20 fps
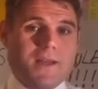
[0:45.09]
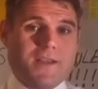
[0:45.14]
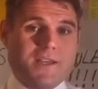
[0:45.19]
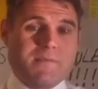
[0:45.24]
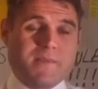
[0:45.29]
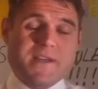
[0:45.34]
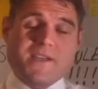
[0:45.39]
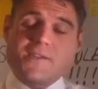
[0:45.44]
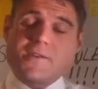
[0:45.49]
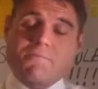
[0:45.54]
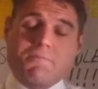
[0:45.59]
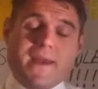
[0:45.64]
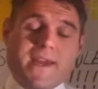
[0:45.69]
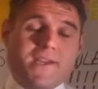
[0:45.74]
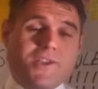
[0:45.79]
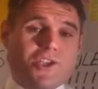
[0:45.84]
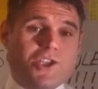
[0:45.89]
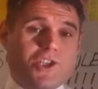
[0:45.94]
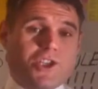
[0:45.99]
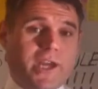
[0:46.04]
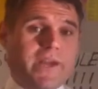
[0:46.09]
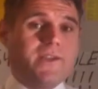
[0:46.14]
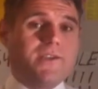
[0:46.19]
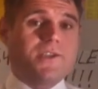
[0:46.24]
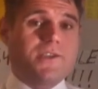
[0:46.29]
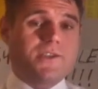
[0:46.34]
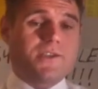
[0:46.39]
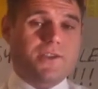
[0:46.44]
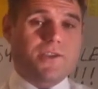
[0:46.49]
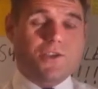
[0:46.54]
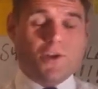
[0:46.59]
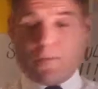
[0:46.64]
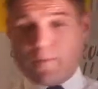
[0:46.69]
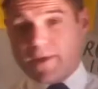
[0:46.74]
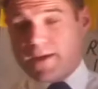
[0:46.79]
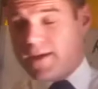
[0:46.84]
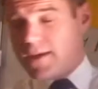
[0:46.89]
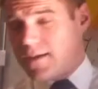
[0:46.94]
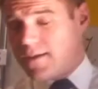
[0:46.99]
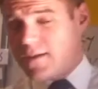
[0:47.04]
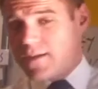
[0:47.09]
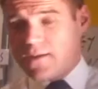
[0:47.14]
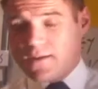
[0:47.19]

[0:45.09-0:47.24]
There's been some major changes to shopping.